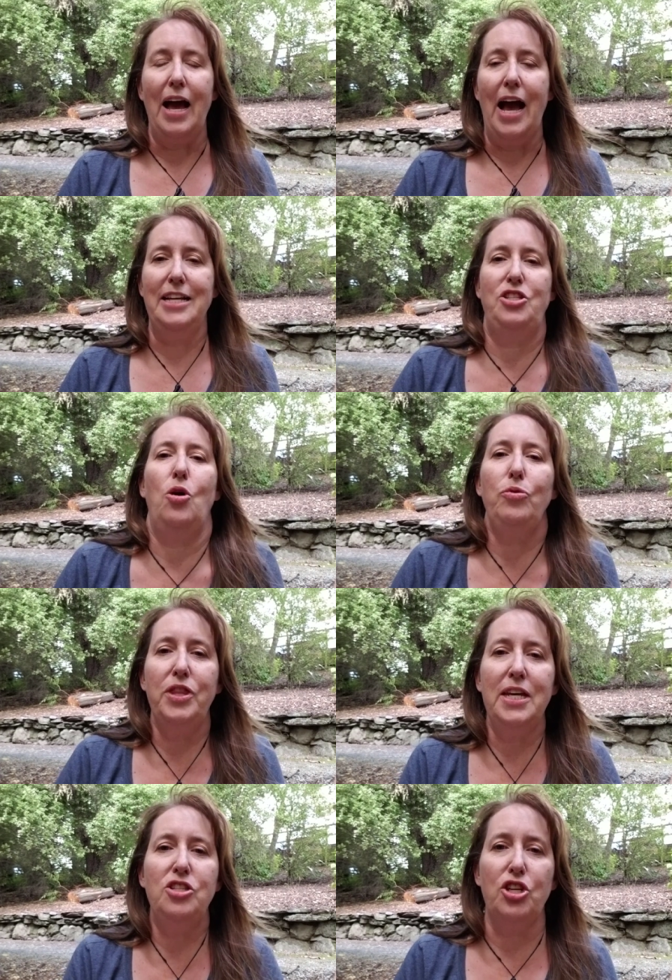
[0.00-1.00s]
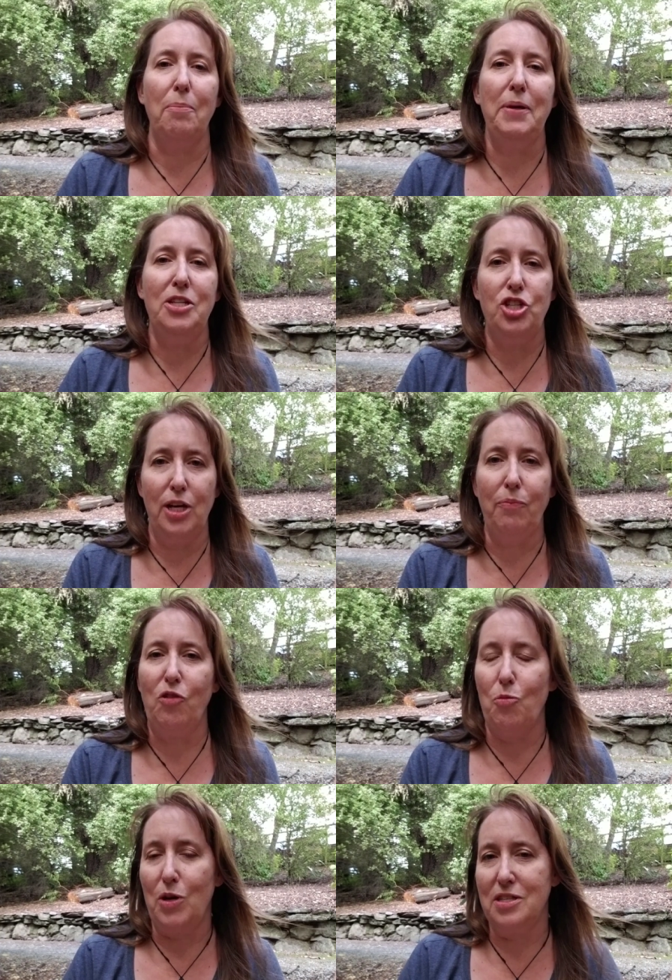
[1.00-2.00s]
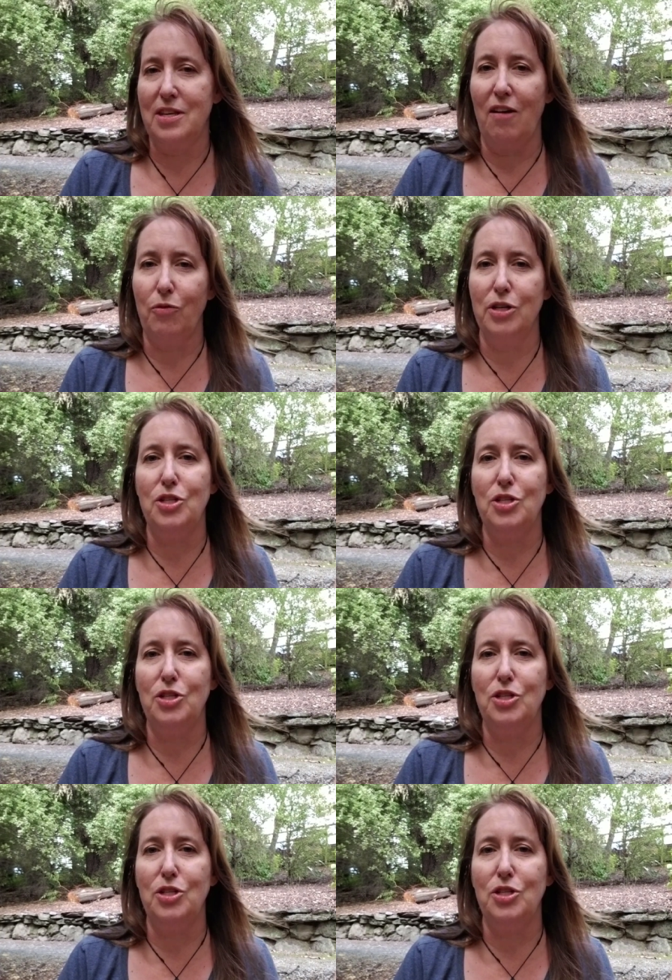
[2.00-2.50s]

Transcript: I don't think jumping ship from one software